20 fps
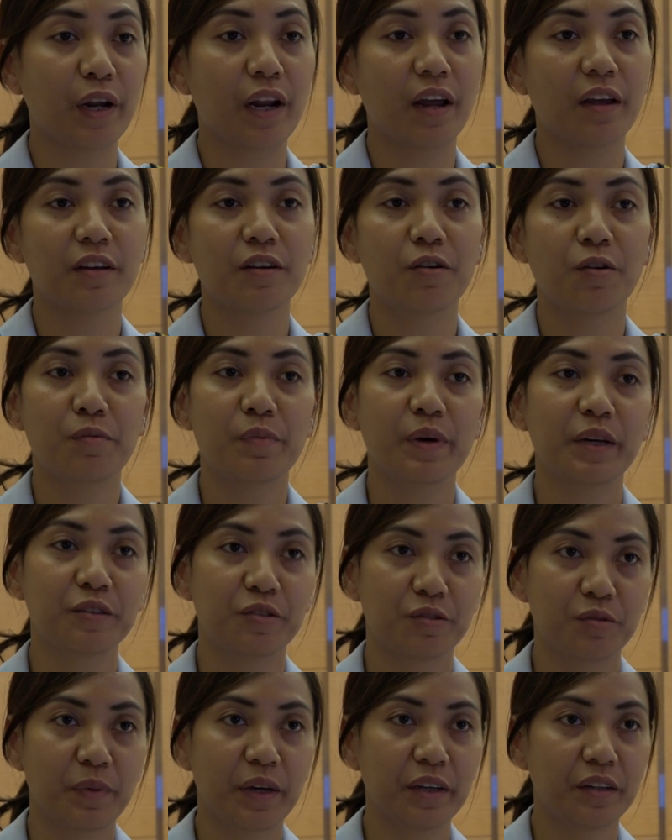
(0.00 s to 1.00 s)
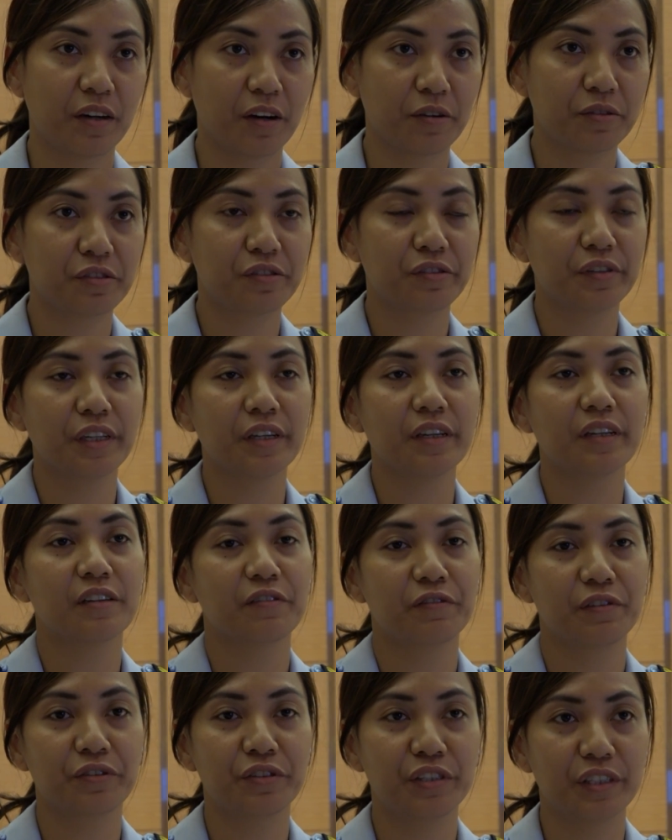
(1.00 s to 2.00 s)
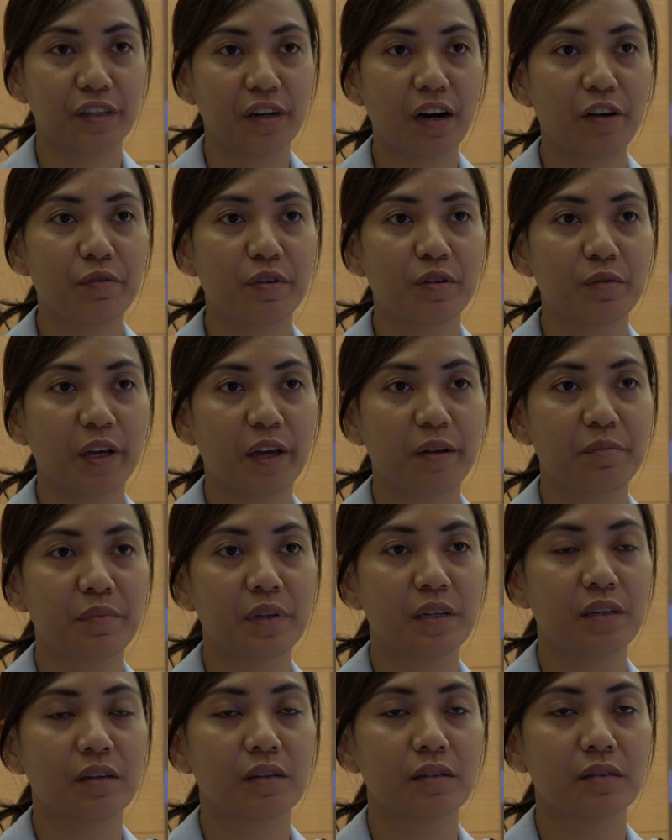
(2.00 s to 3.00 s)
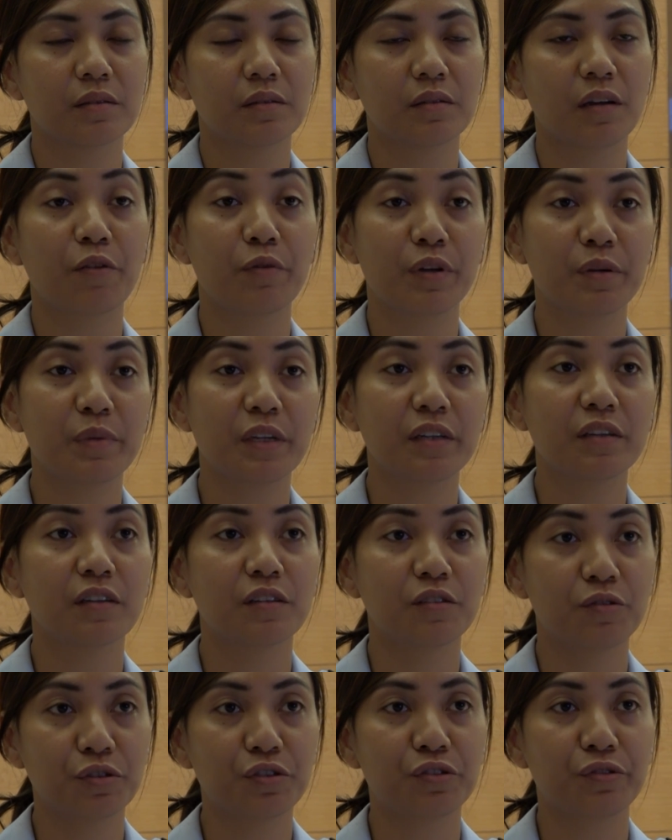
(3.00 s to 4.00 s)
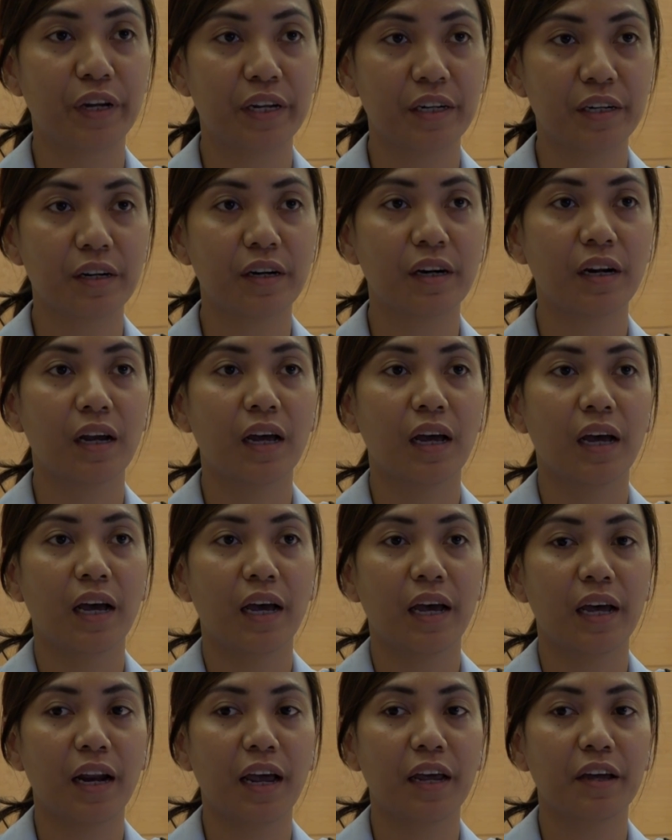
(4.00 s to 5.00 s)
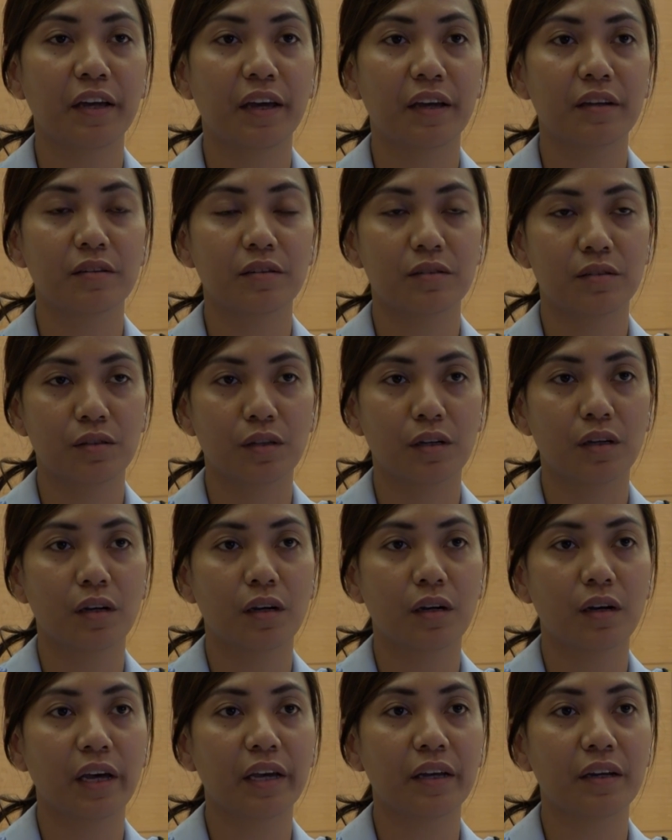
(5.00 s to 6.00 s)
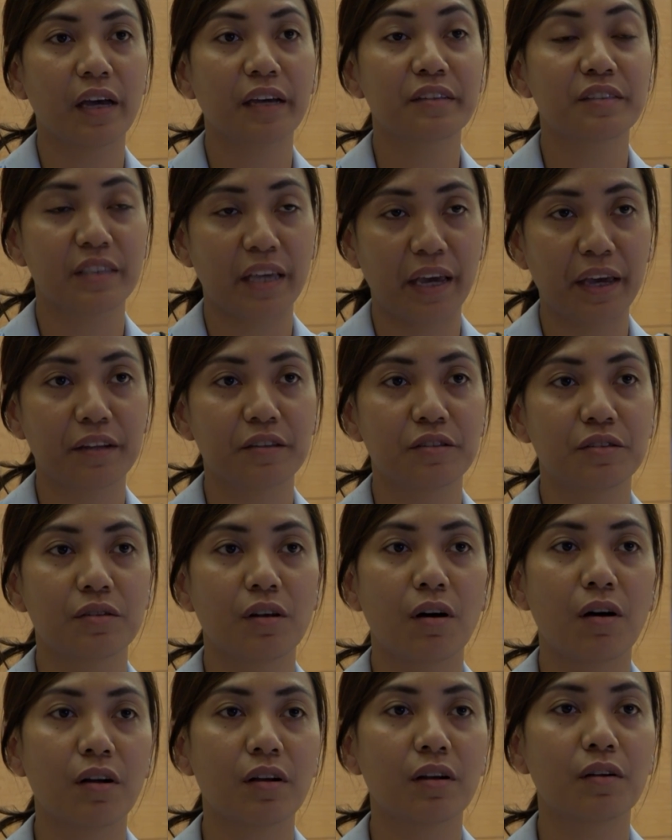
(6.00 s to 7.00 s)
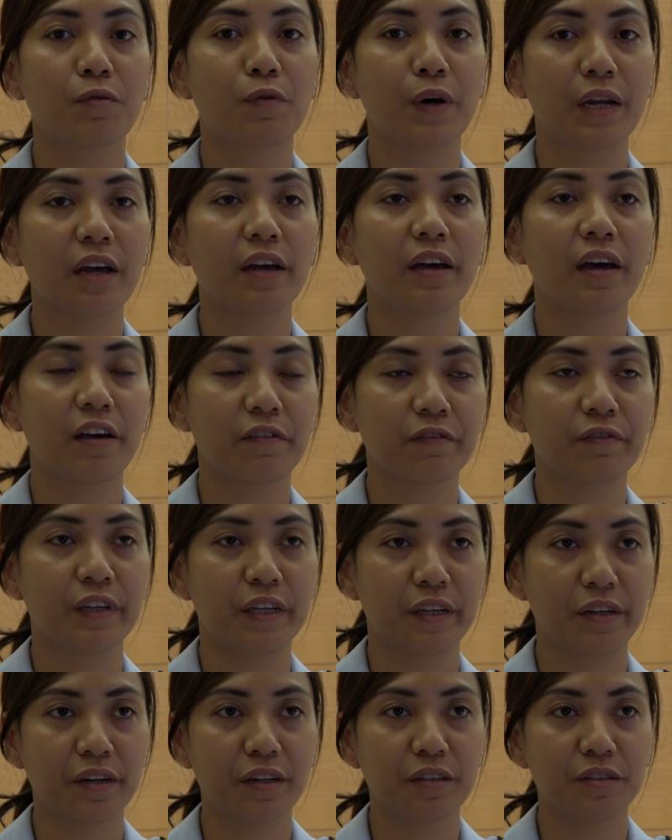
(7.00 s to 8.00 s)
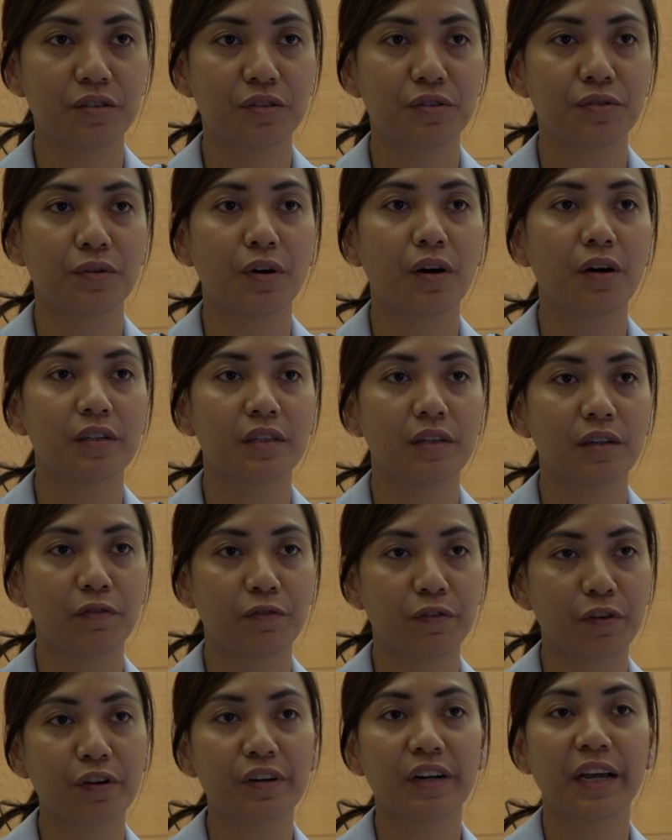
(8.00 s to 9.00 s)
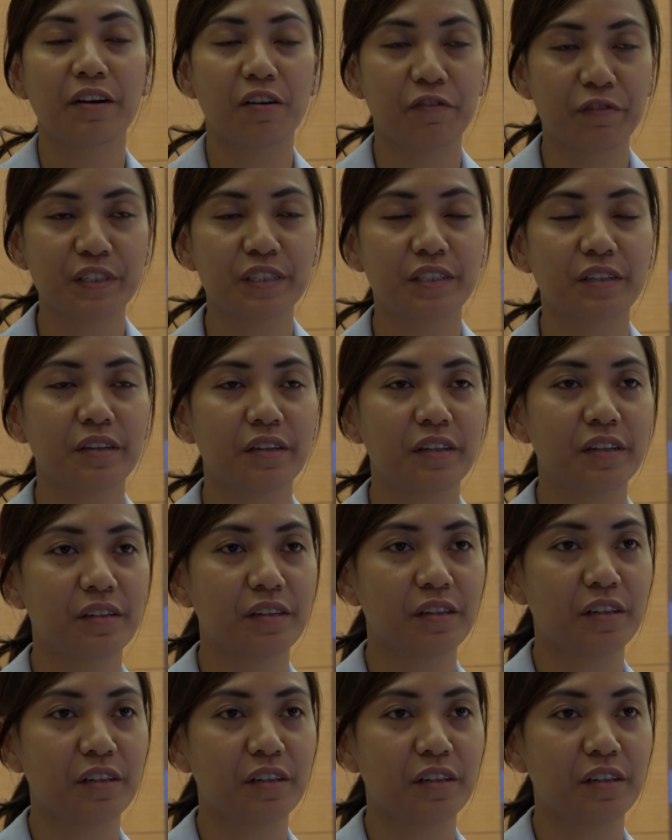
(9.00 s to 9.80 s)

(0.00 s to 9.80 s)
when I go back to my country in the future, I will can be a, I will be a good trainer, and I can uh, extend all what I have here to all the frontline officer in